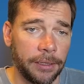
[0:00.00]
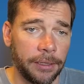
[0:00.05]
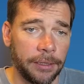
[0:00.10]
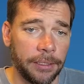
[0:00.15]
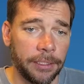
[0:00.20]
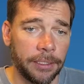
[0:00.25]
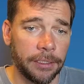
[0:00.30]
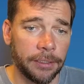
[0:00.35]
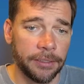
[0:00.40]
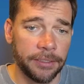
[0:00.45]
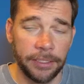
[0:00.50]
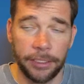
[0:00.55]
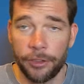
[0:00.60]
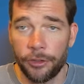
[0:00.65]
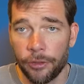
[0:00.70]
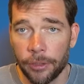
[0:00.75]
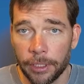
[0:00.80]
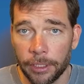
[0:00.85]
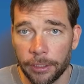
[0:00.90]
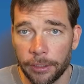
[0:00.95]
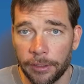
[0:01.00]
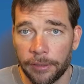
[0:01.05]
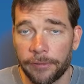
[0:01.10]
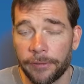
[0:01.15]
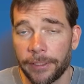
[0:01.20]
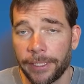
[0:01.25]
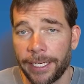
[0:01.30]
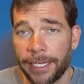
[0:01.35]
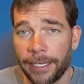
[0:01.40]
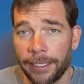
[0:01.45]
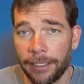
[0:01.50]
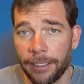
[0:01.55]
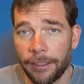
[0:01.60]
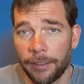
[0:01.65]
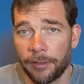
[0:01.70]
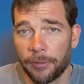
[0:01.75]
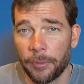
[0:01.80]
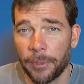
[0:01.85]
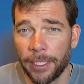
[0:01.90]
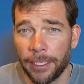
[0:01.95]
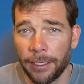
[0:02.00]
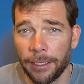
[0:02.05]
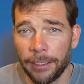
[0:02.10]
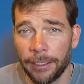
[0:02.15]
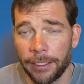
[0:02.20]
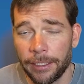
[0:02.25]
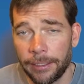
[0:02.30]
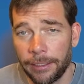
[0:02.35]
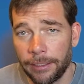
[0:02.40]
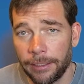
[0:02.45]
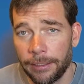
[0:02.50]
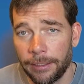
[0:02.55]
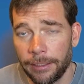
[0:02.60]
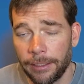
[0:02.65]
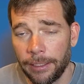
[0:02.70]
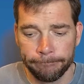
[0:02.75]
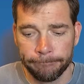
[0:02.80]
they'll send you alerts for that as well in